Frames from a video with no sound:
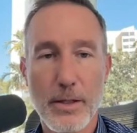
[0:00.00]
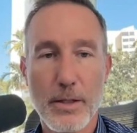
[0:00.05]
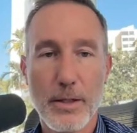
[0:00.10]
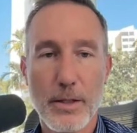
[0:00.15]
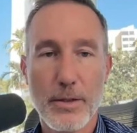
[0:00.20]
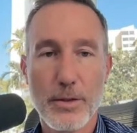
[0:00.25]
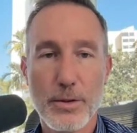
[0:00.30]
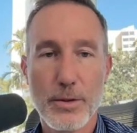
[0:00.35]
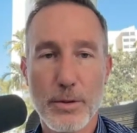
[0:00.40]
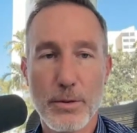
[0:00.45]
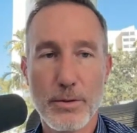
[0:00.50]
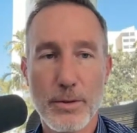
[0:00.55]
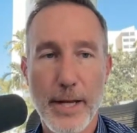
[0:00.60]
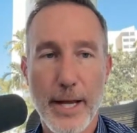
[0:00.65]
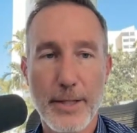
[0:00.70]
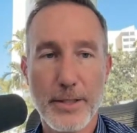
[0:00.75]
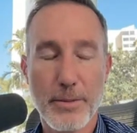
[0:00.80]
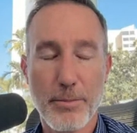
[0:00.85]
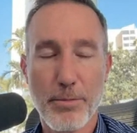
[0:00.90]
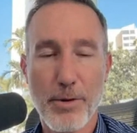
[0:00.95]
to take
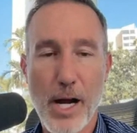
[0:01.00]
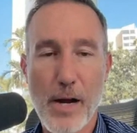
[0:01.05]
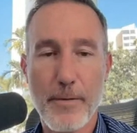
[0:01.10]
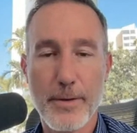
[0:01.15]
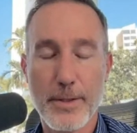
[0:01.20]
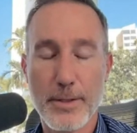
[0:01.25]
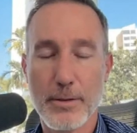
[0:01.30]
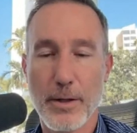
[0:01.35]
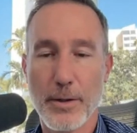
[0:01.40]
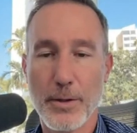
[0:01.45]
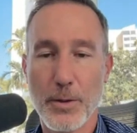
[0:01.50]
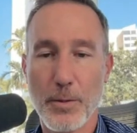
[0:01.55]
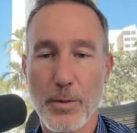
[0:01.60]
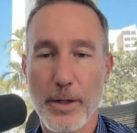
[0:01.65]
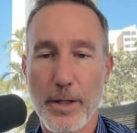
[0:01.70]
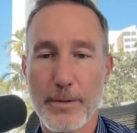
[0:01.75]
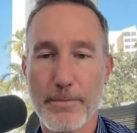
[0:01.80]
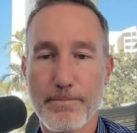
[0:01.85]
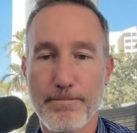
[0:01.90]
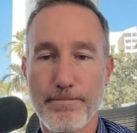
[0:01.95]
some profits along the way.
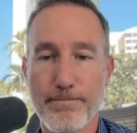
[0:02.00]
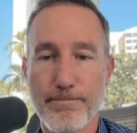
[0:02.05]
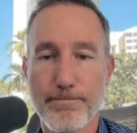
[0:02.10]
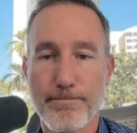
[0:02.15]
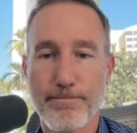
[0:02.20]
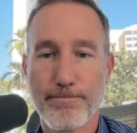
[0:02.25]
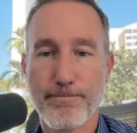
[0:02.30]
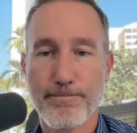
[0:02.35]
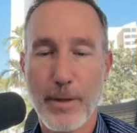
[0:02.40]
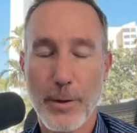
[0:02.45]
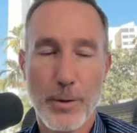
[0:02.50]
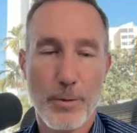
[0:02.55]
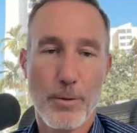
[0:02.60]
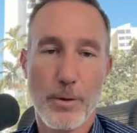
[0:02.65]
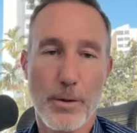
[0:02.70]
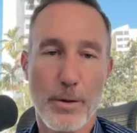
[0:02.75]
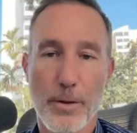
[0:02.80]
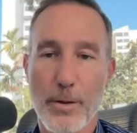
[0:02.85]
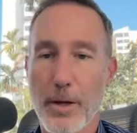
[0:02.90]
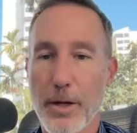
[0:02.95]
Nothing wrong with